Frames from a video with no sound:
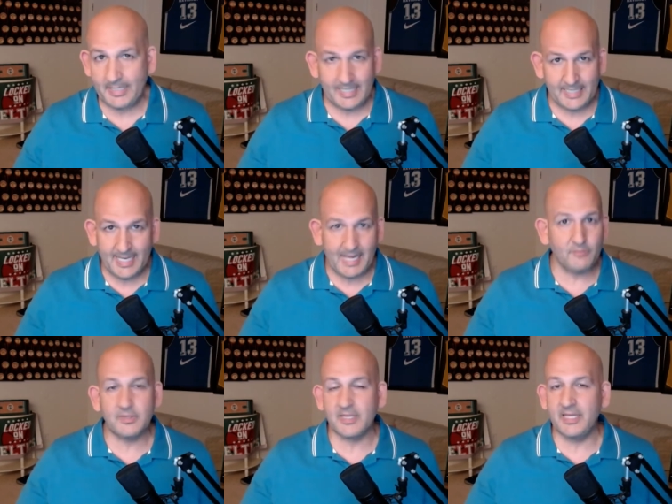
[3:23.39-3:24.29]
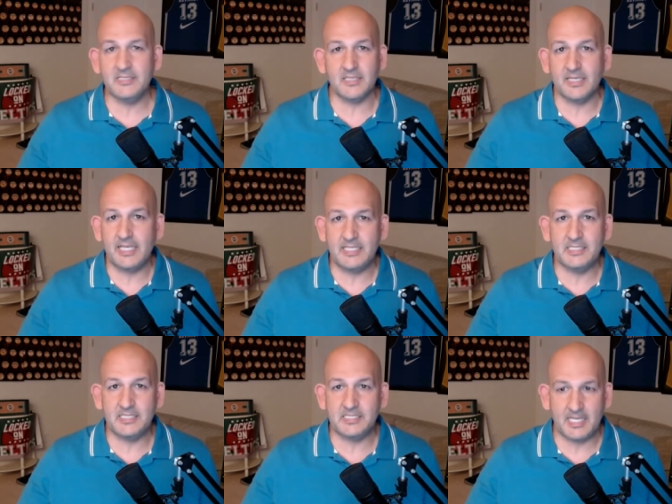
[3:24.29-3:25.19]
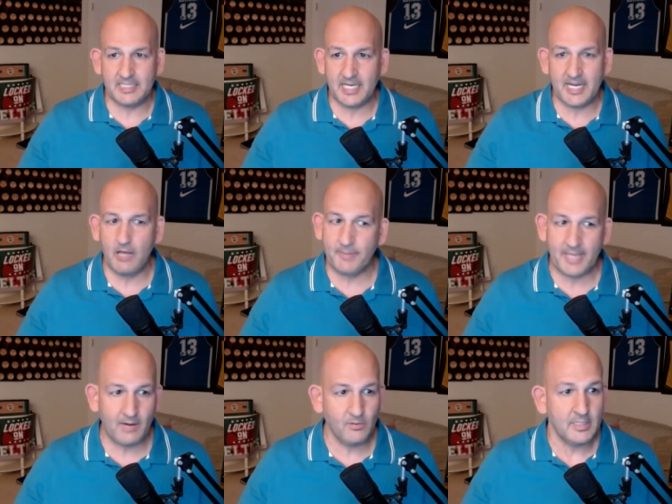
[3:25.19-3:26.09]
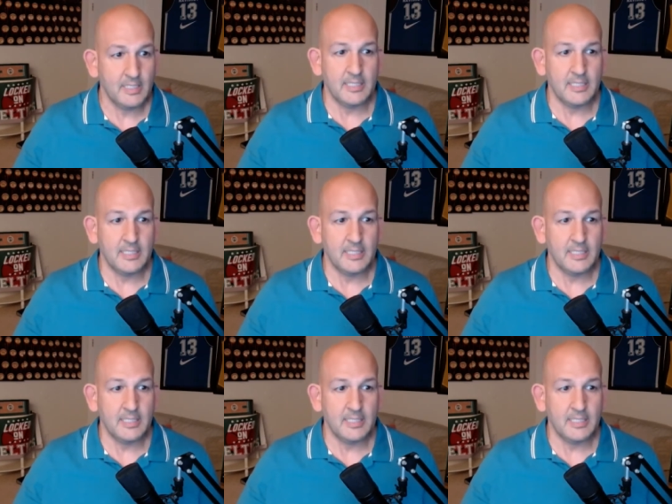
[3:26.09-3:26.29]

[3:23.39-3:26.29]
yelling out things. Like, he, he's kind of helping out.